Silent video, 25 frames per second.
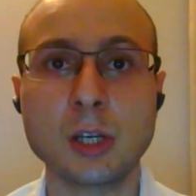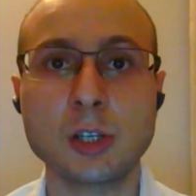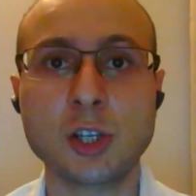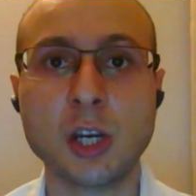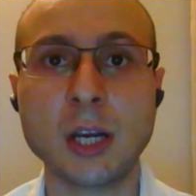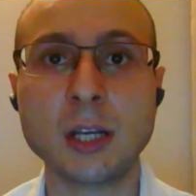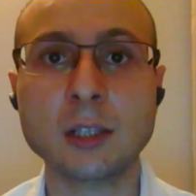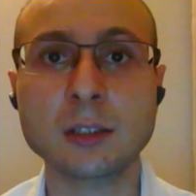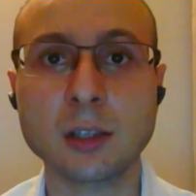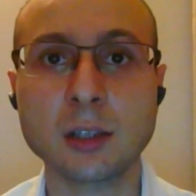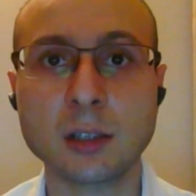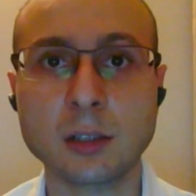
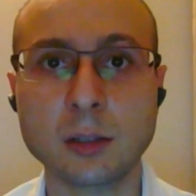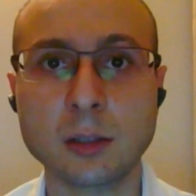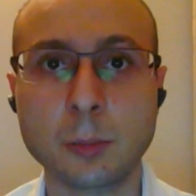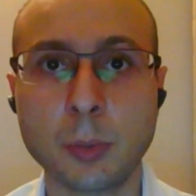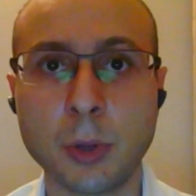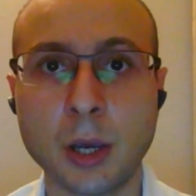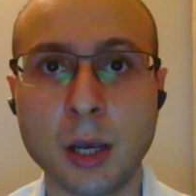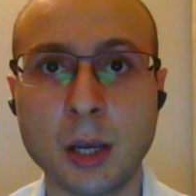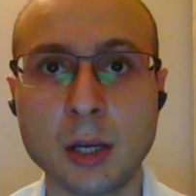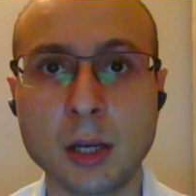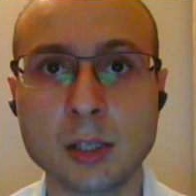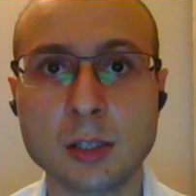shelter
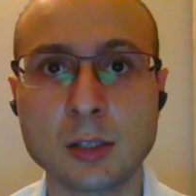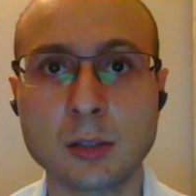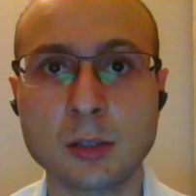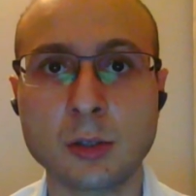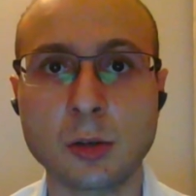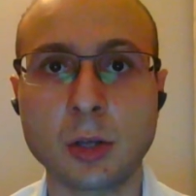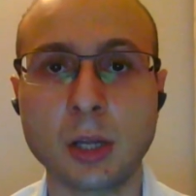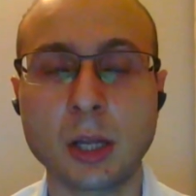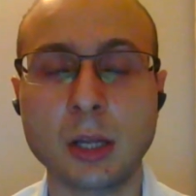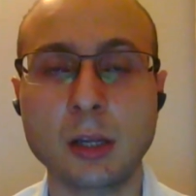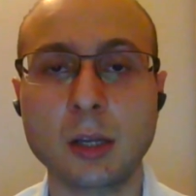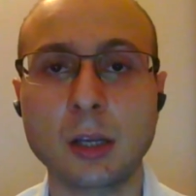
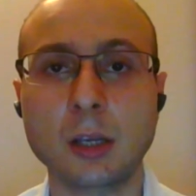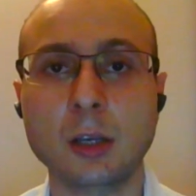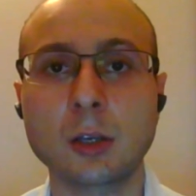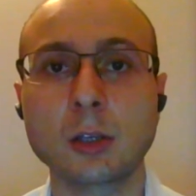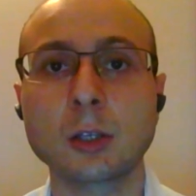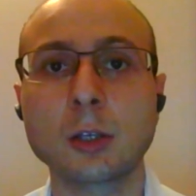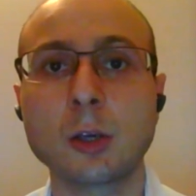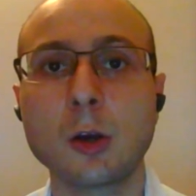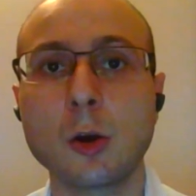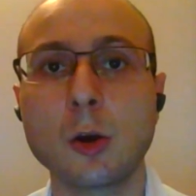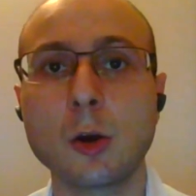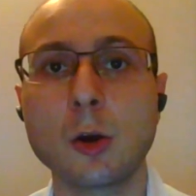repairs, so that they
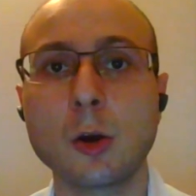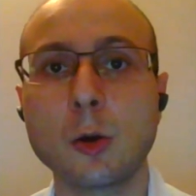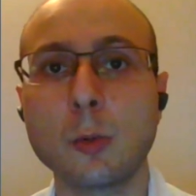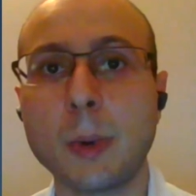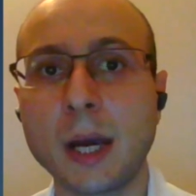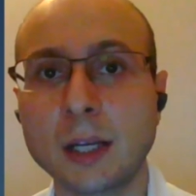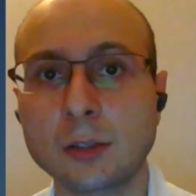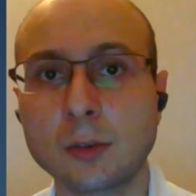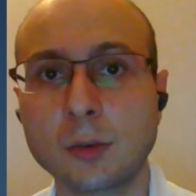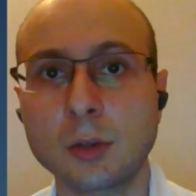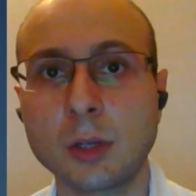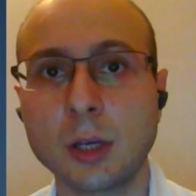can go
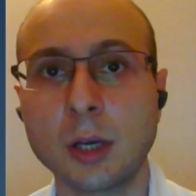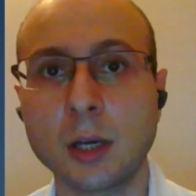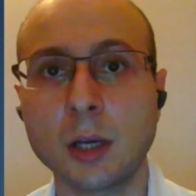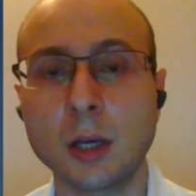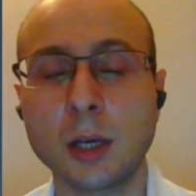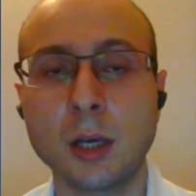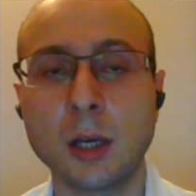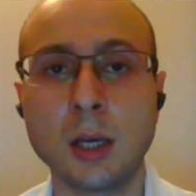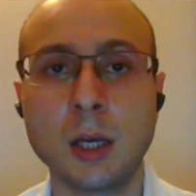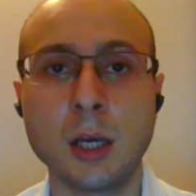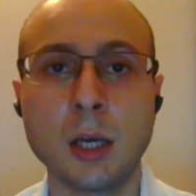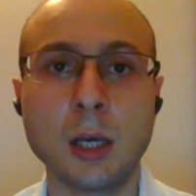back to
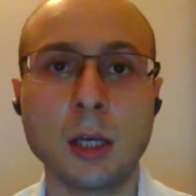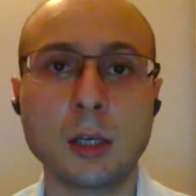their